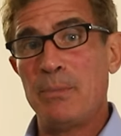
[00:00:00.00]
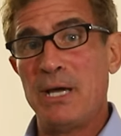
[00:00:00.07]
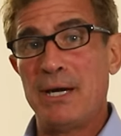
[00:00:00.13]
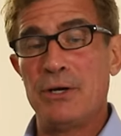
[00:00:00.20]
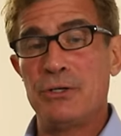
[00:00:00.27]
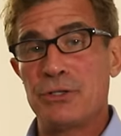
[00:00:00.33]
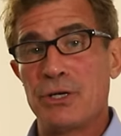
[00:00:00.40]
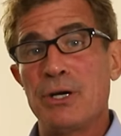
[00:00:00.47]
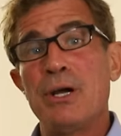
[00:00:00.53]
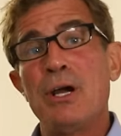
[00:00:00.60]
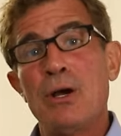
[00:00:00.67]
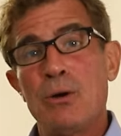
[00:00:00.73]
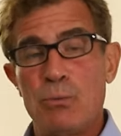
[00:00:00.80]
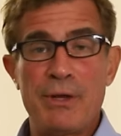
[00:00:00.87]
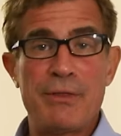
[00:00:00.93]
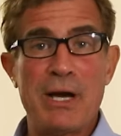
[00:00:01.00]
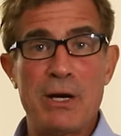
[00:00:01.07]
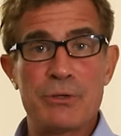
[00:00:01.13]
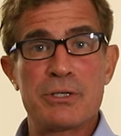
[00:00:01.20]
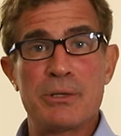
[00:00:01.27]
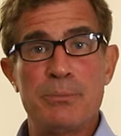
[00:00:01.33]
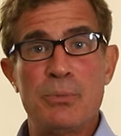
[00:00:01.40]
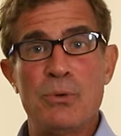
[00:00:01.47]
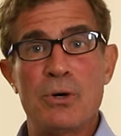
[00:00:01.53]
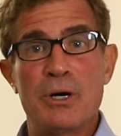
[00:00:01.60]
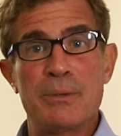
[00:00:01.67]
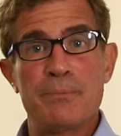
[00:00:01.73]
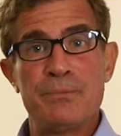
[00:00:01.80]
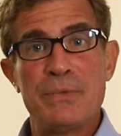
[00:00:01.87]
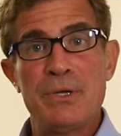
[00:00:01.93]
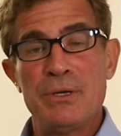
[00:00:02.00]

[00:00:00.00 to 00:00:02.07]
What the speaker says: manager with our support.